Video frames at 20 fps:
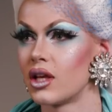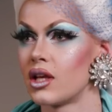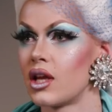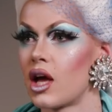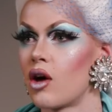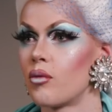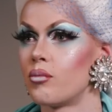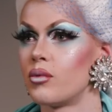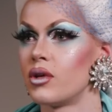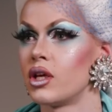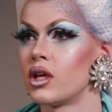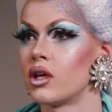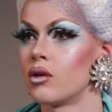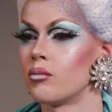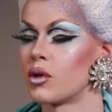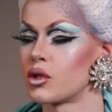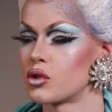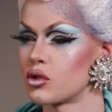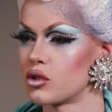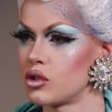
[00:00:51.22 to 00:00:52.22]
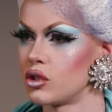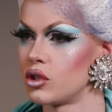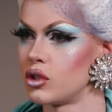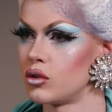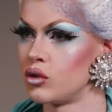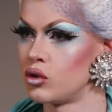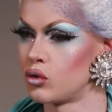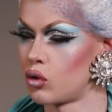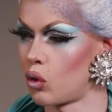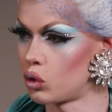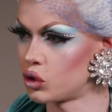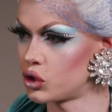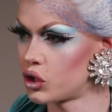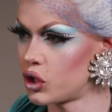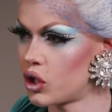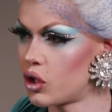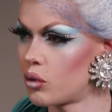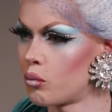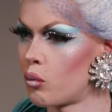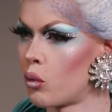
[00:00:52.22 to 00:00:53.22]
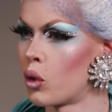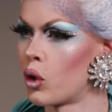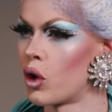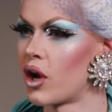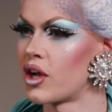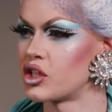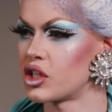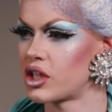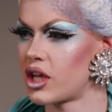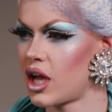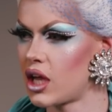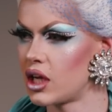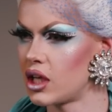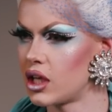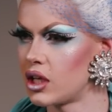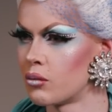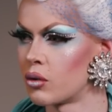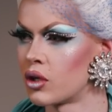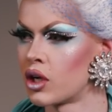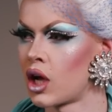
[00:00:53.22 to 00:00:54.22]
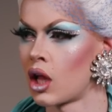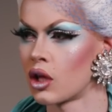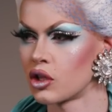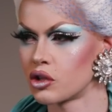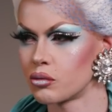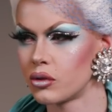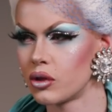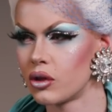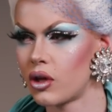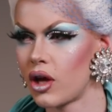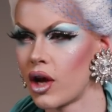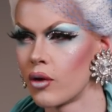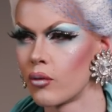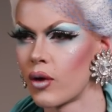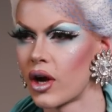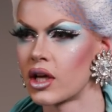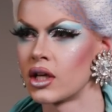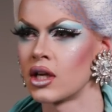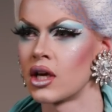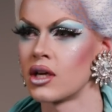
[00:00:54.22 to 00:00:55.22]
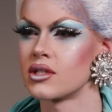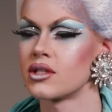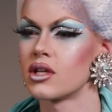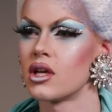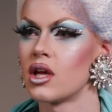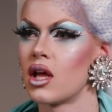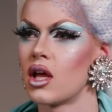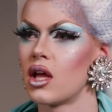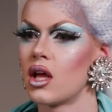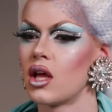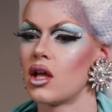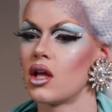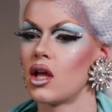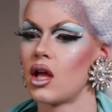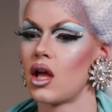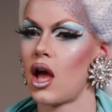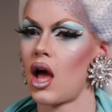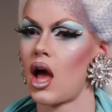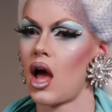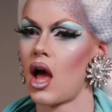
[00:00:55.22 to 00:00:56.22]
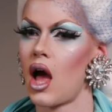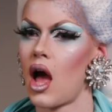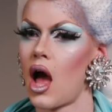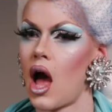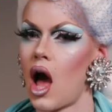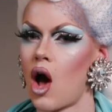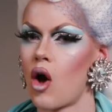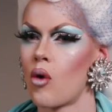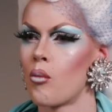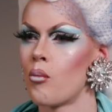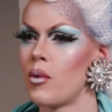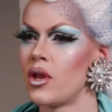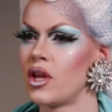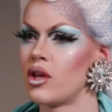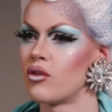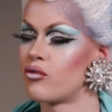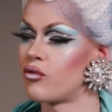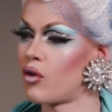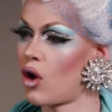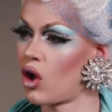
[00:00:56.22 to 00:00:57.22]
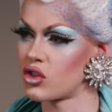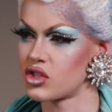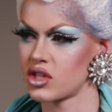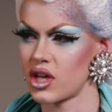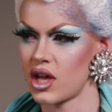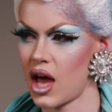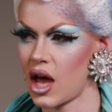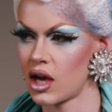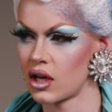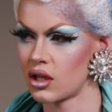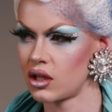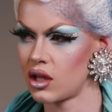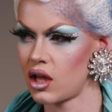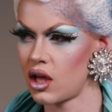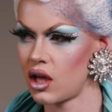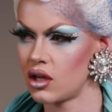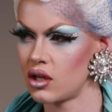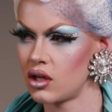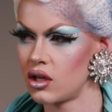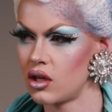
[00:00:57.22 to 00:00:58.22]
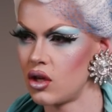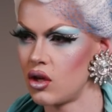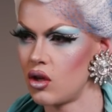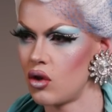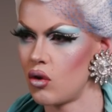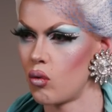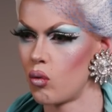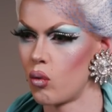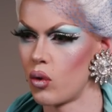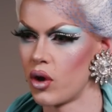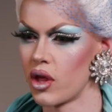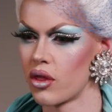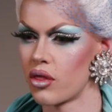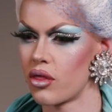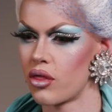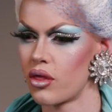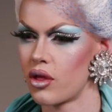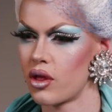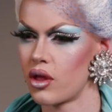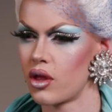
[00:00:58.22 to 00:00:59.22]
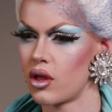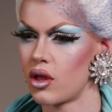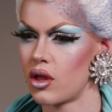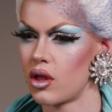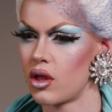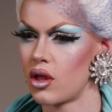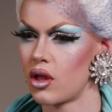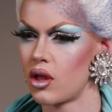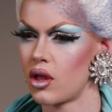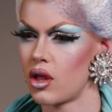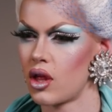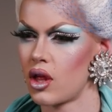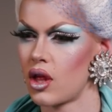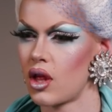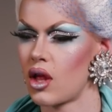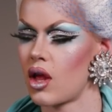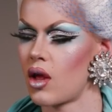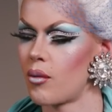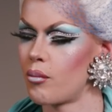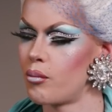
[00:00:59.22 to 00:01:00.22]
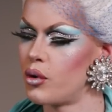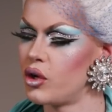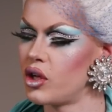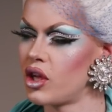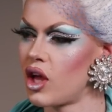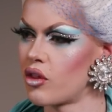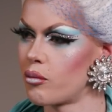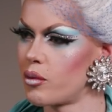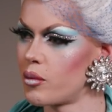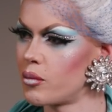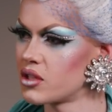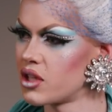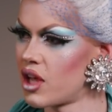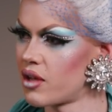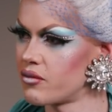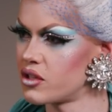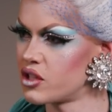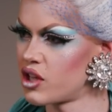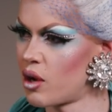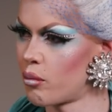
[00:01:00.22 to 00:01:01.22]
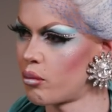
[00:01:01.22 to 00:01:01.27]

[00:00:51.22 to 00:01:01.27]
Now being much older, more educated, more knowledgeable, I recognize how many faults I had in that with putting other people's lives at